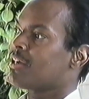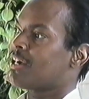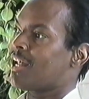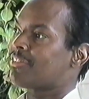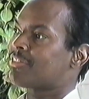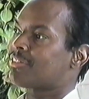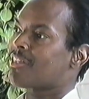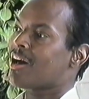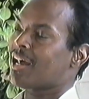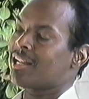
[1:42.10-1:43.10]
And I
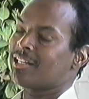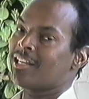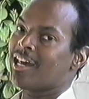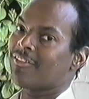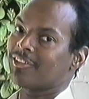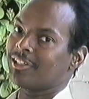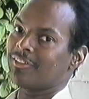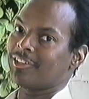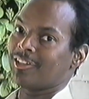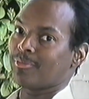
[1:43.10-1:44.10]
thought I'd never
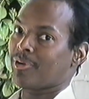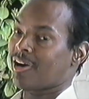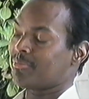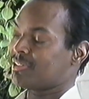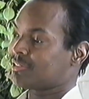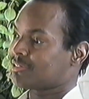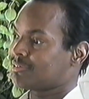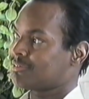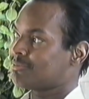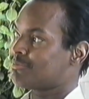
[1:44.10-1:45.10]
live in an apartment.
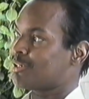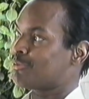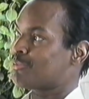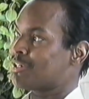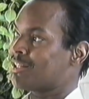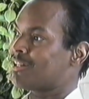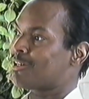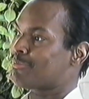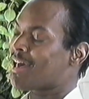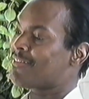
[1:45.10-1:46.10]
But we ended
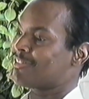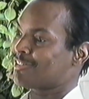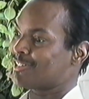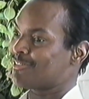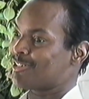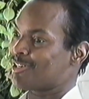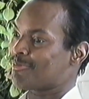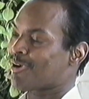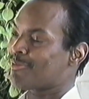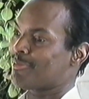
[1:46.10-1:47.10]
up having to live in an
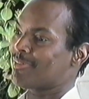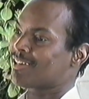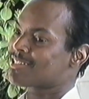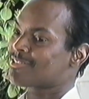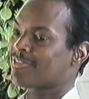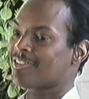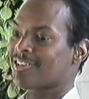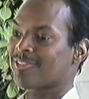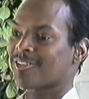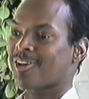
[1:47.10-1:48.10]
apartment because of
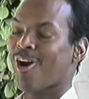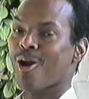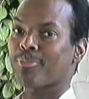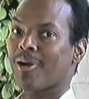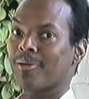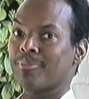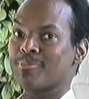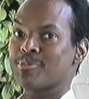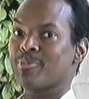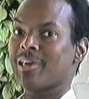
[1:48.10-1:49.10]
other car
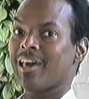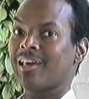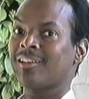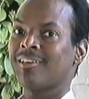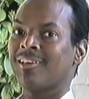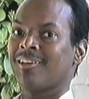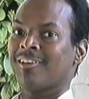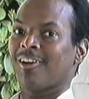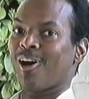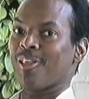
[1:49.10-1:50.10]
problems we had
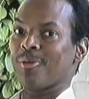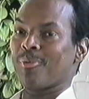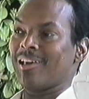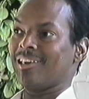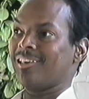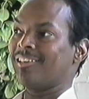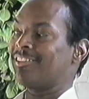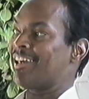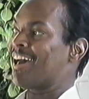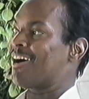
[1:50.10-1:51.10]
on the way
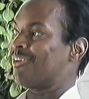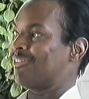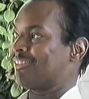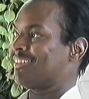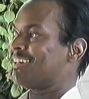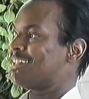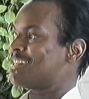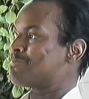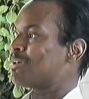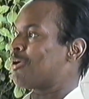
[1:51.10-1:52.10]
down in
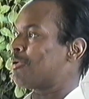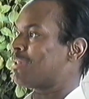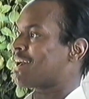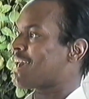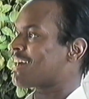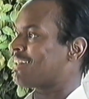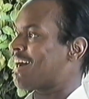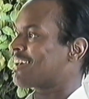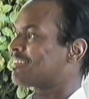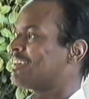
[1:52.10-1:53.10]
this big old black
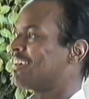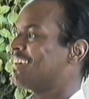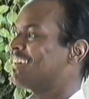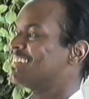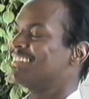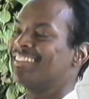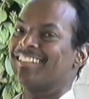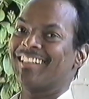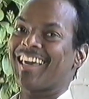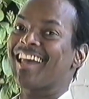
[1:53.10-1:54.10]
Cadillac.
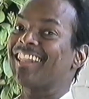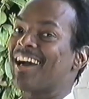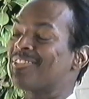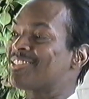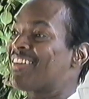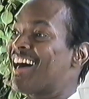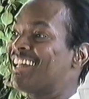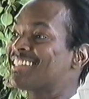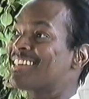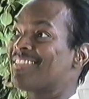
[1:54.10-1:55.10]
the Cadillac was
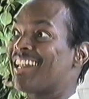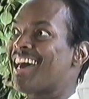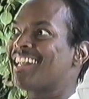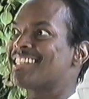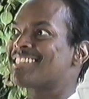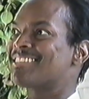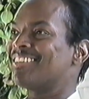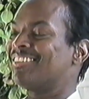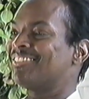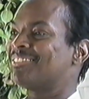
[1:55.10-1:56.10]
fine except it had its,
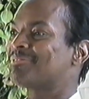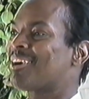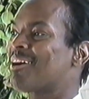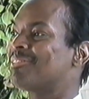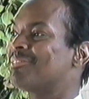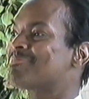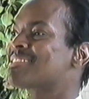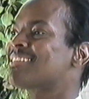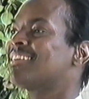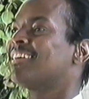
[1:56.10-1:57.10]
you know, problems.
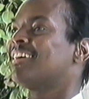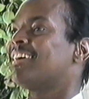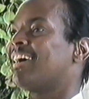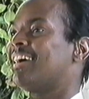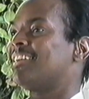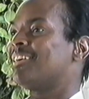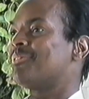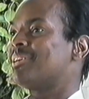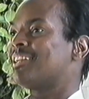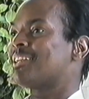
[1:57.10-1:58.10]
And uh,
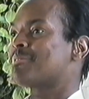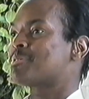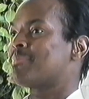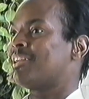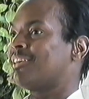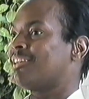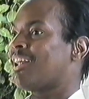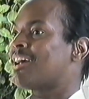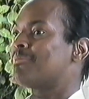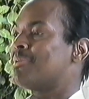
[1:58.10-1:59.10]
we ended up spending a
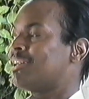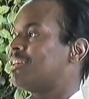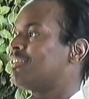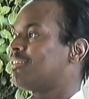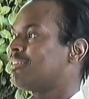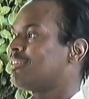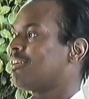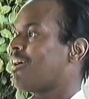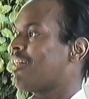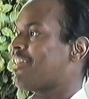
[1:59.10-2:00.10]
lot of money
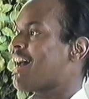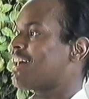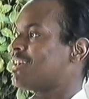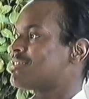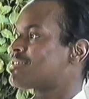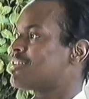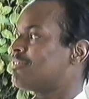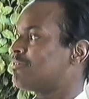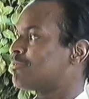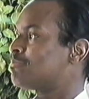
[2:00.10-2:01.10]
on that instead
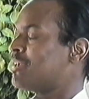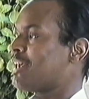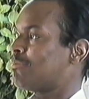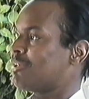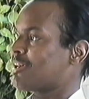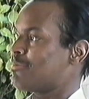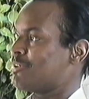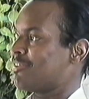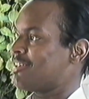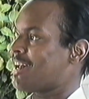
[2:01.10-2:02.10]
of being able to come
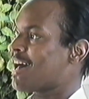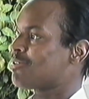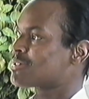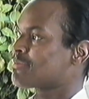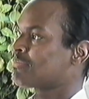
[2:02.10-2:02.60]
here and get a house.